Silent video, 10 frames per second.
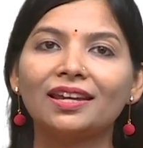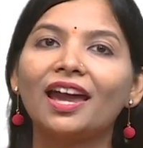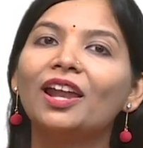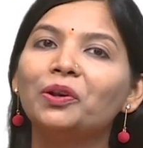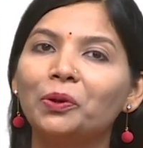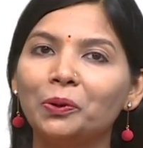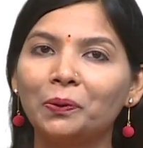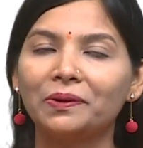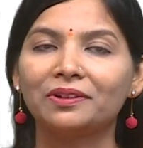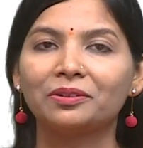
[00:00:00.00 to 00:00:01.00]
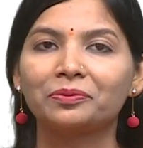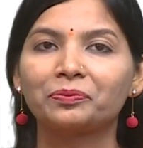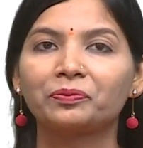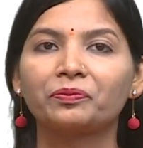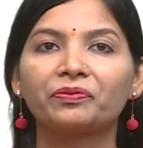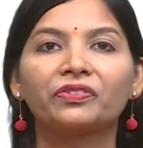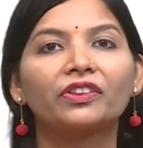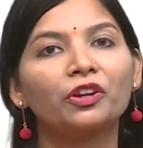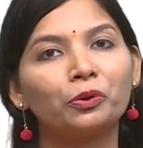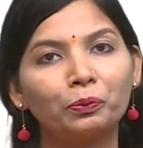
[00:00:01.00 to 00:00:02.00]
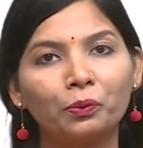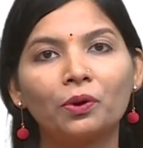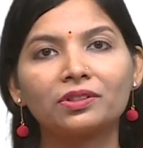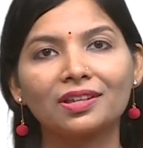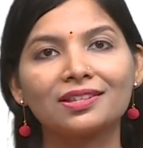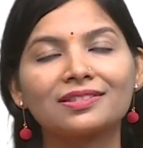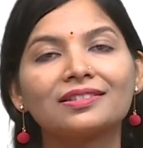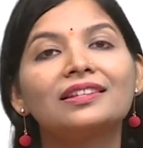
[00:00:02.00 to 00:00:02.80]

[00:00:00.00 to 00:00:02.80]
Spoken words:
and load. Fourth is